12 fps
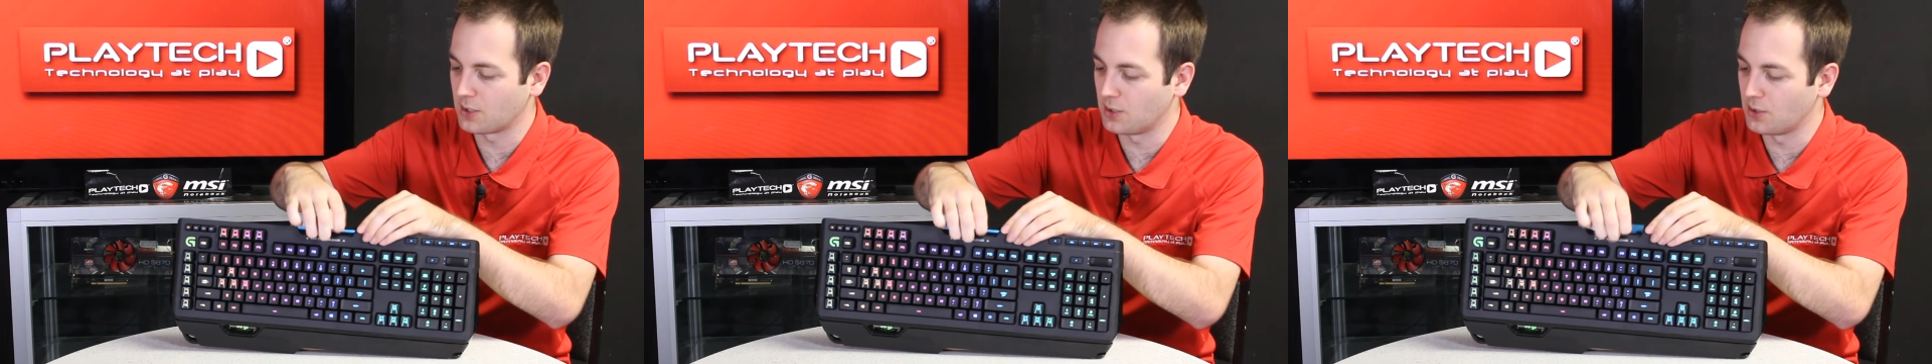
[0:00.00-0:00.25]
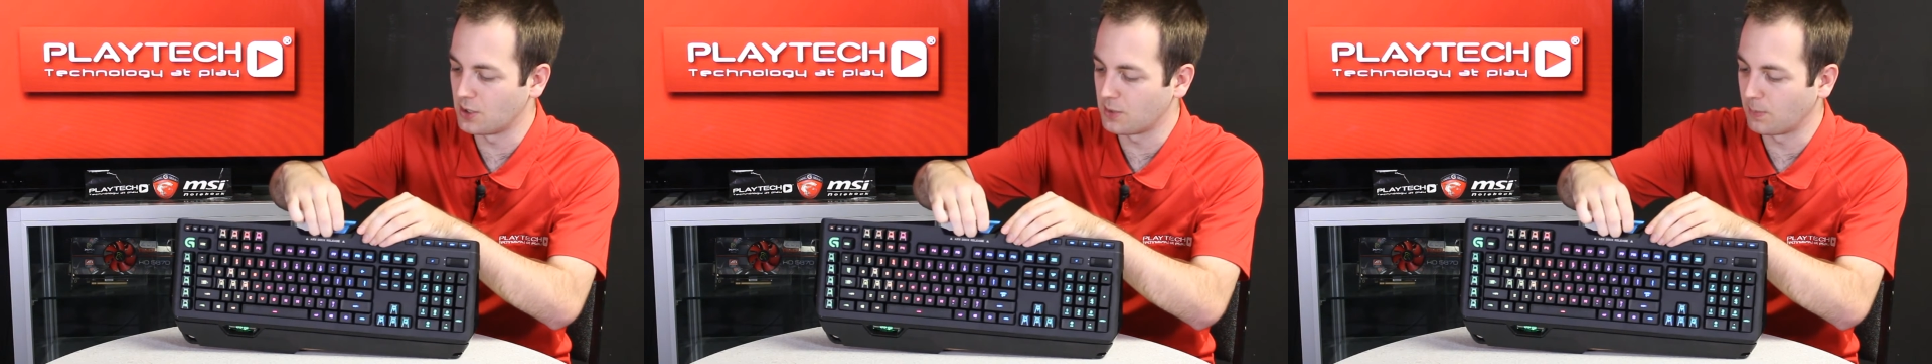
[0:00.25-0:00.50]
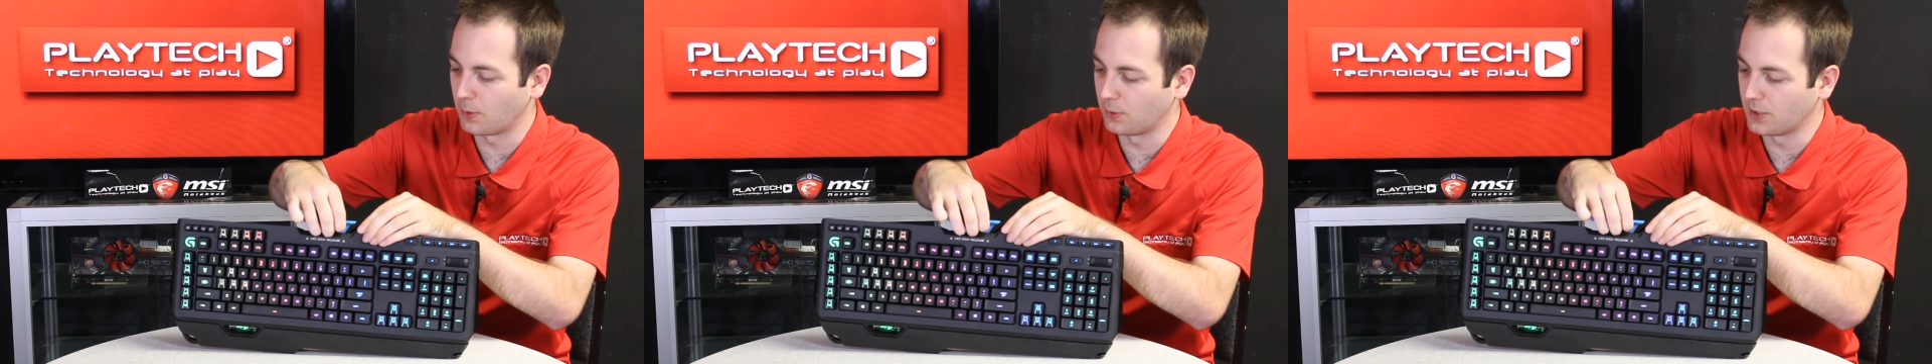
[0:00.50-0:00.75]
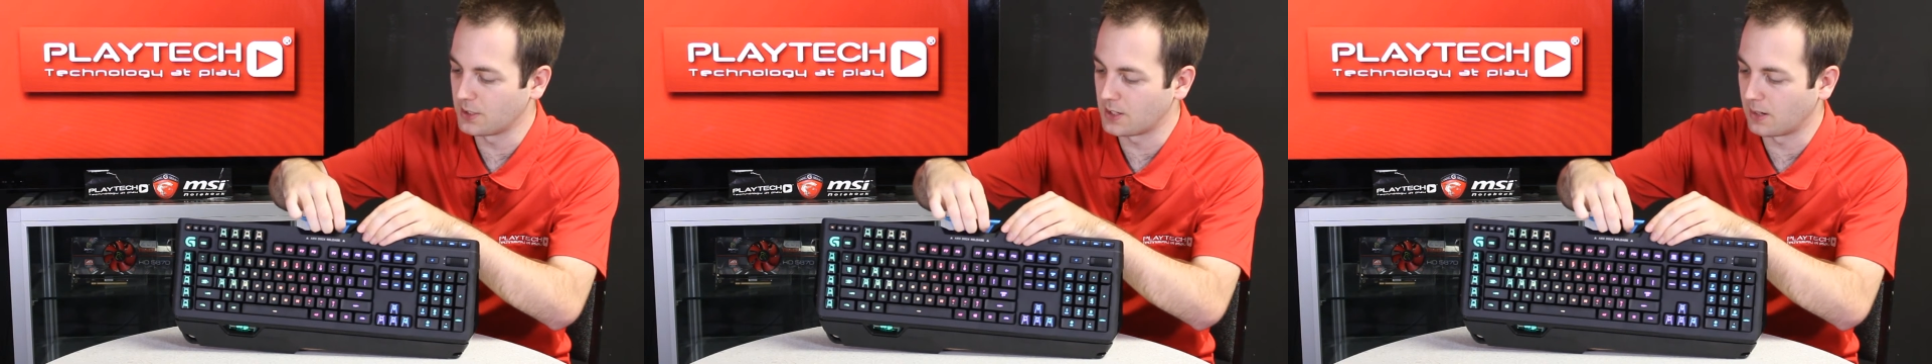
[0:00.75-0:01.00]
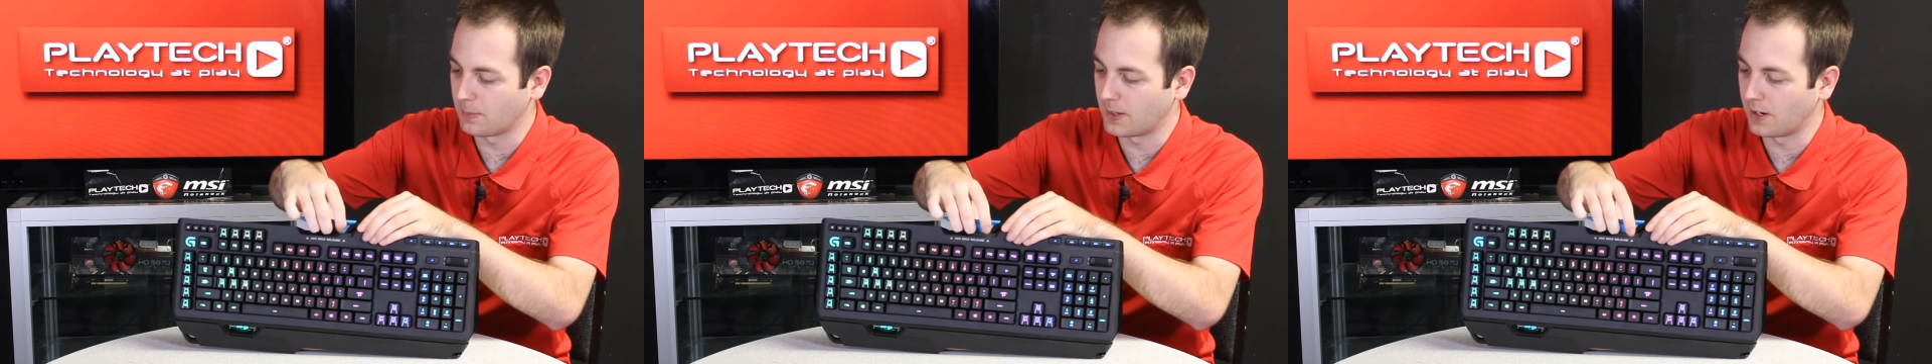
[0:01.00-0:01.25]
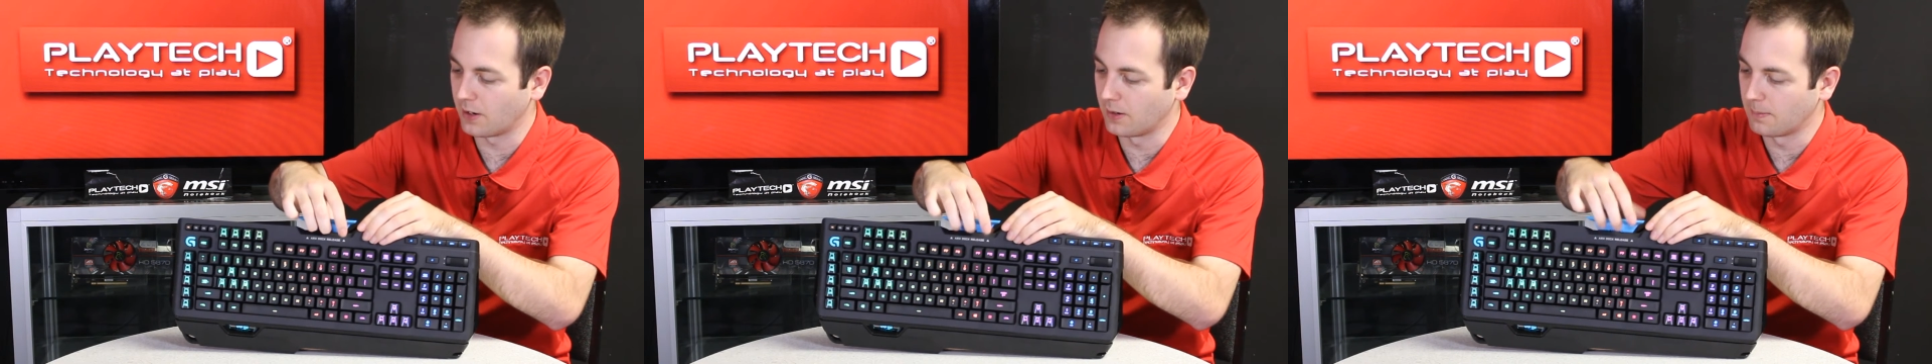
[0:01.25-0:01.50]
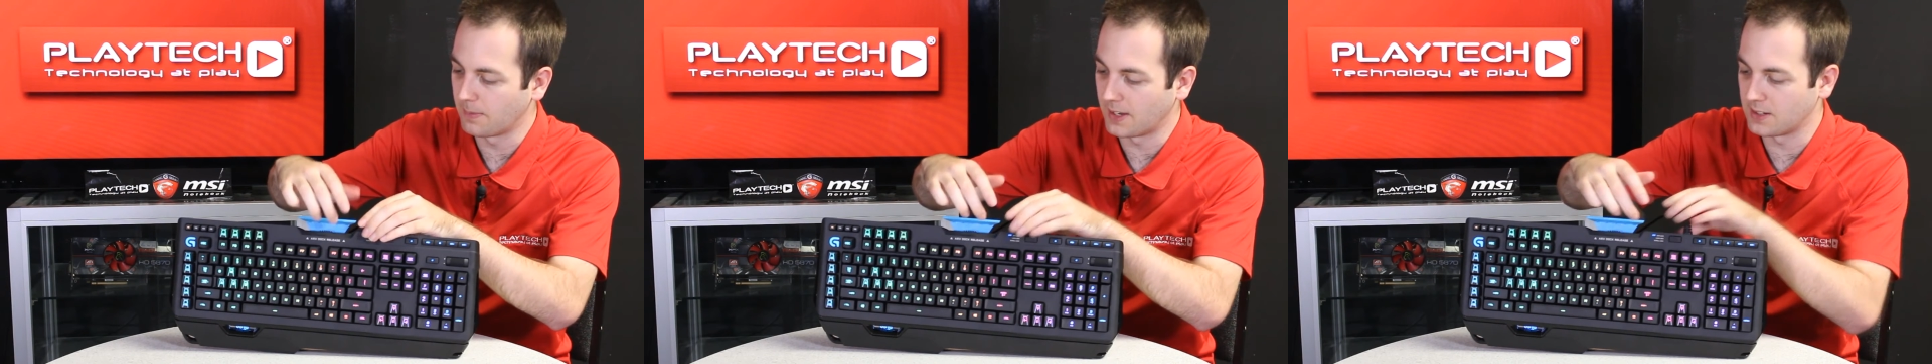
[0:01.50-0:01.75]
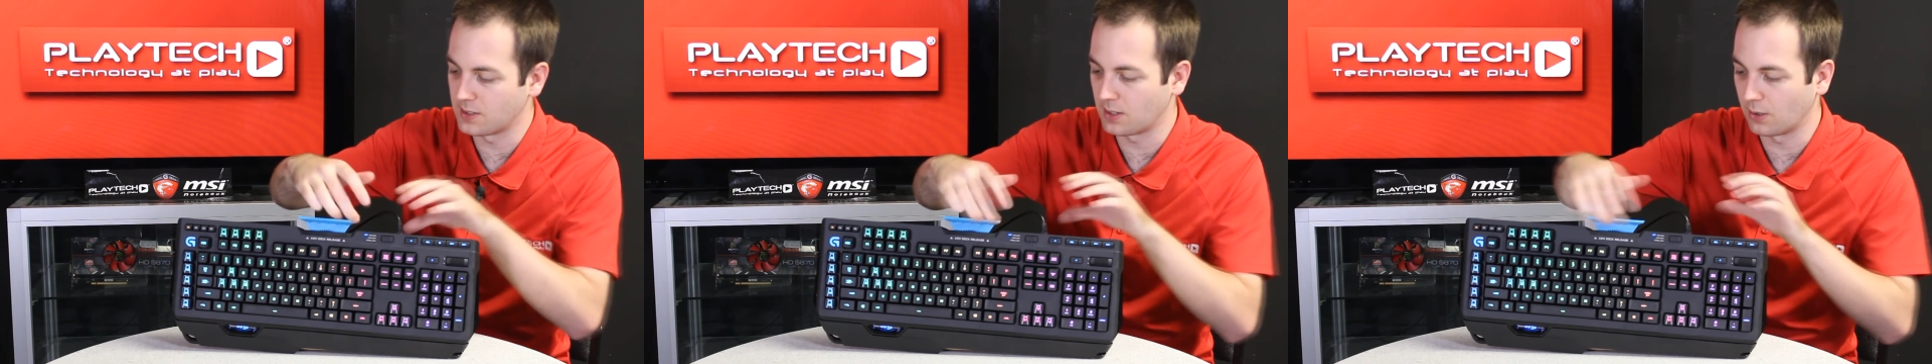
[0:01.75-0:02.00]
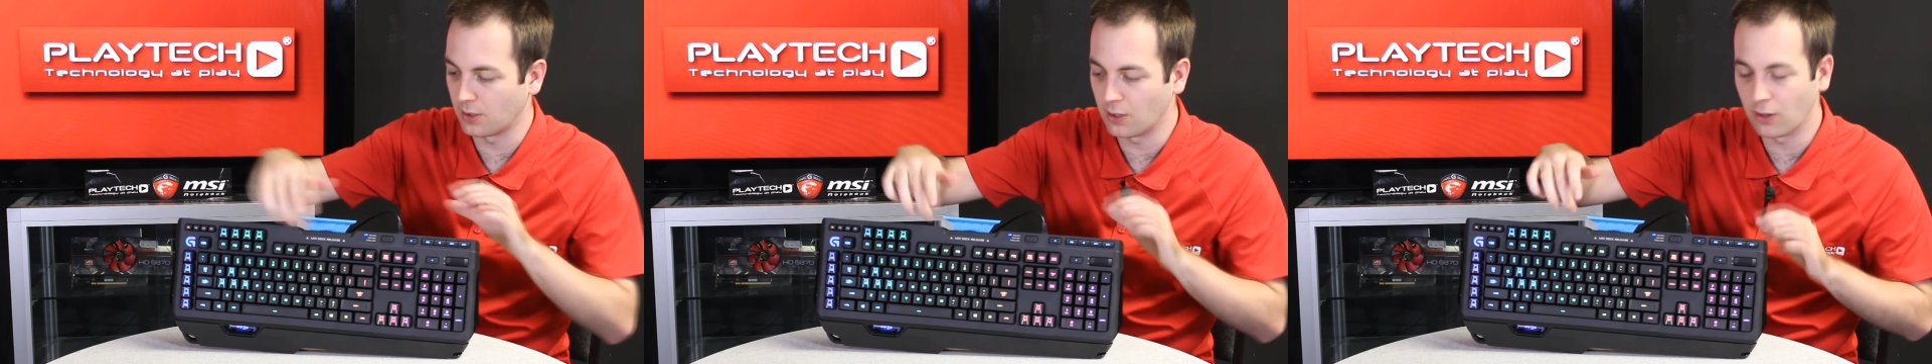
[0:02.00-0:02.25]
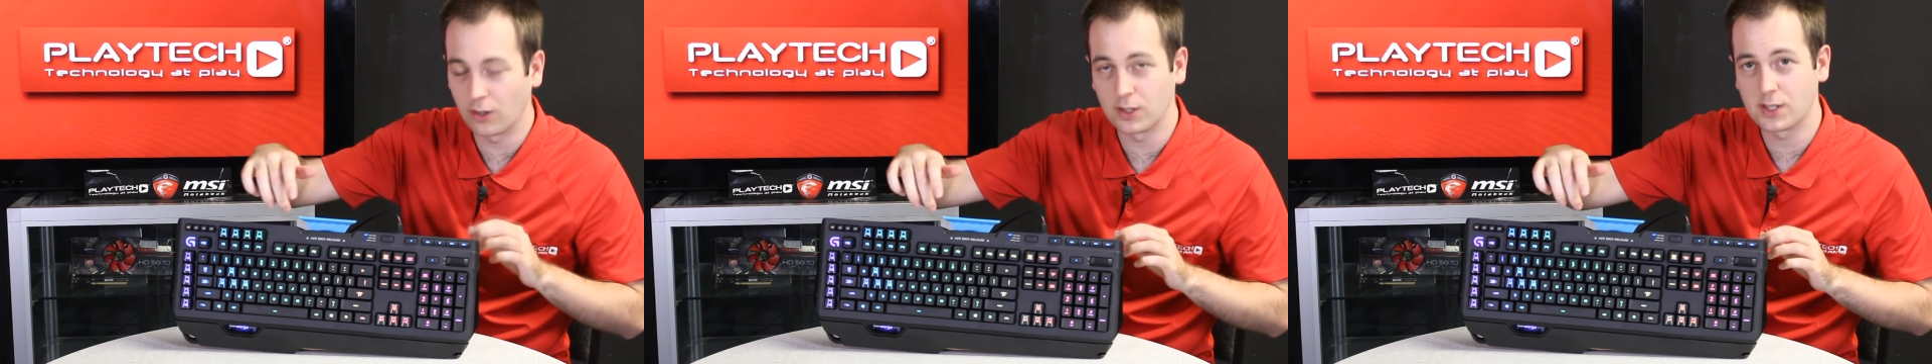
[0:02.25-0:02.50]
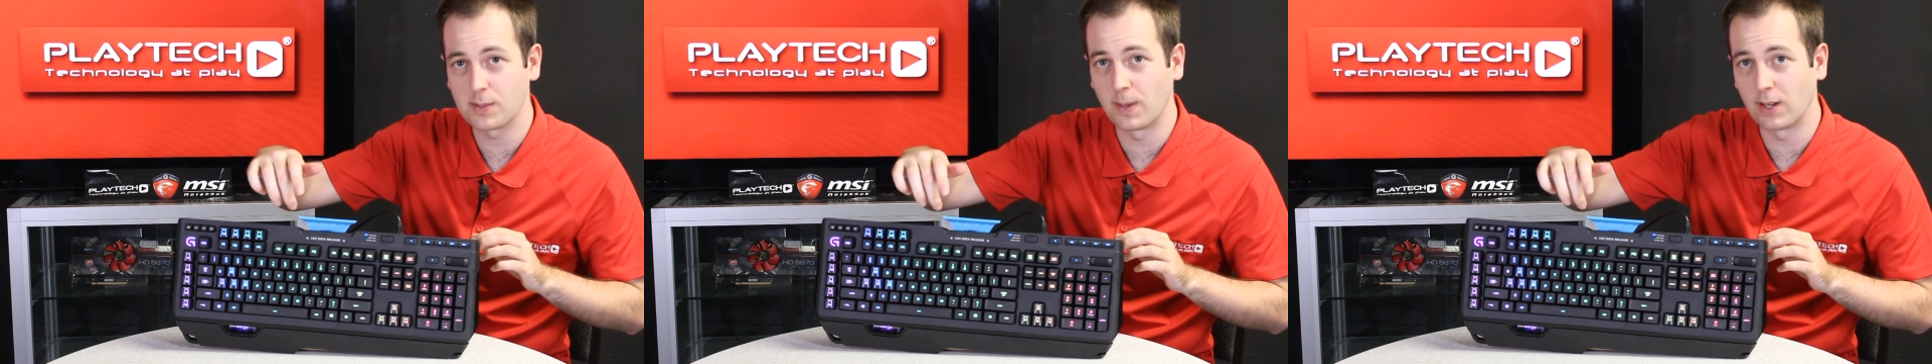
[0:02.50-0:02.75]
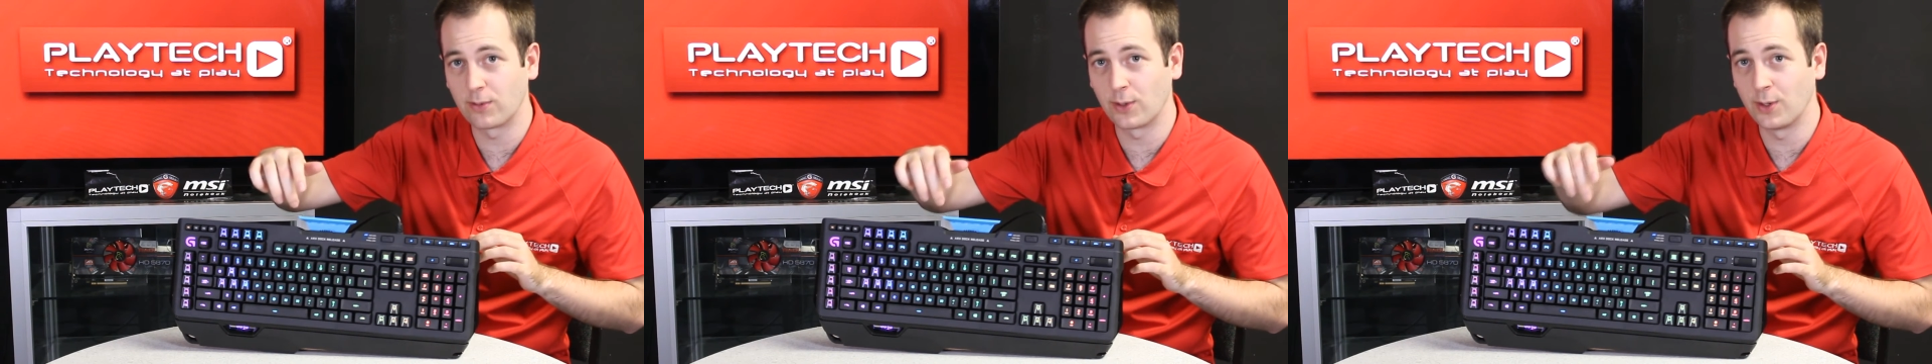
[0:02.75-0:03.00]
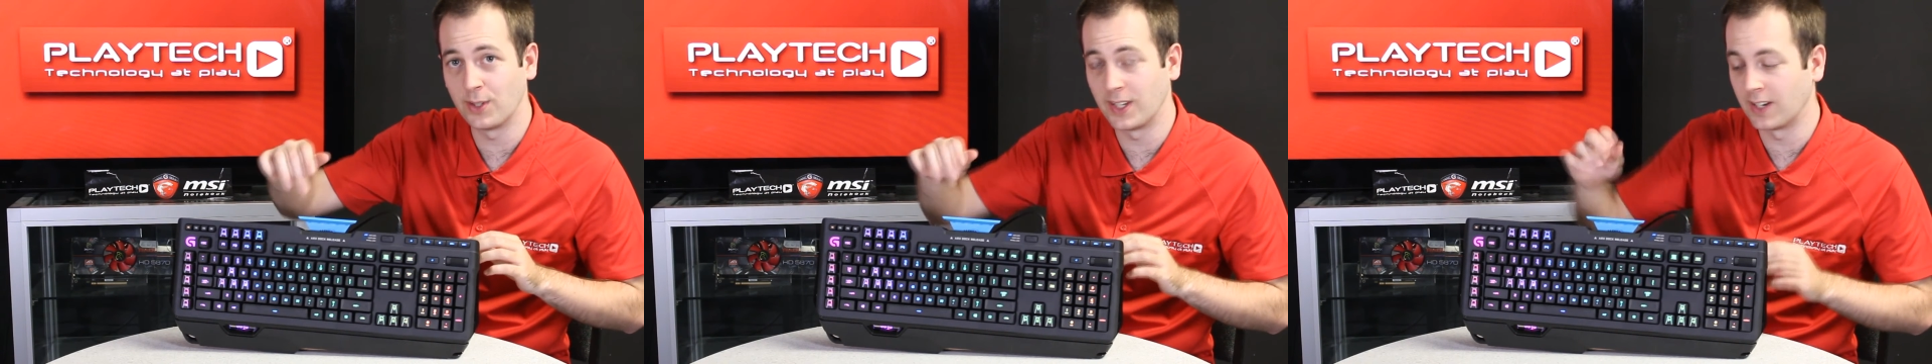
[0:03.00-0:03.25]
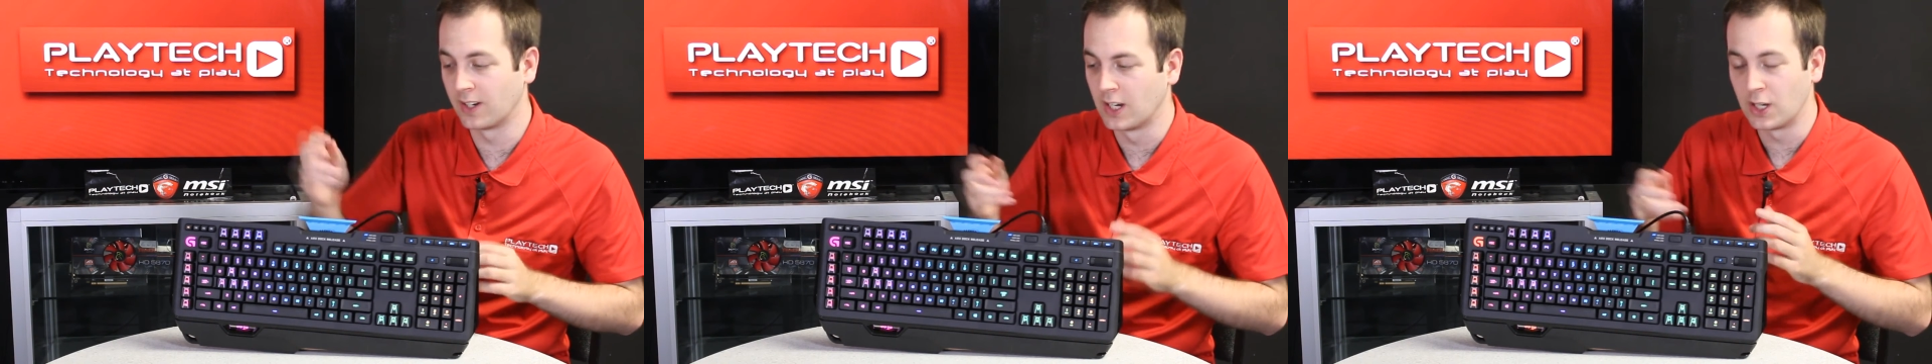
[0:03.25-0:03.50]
So you just pull this up here and slot your smartphone in there.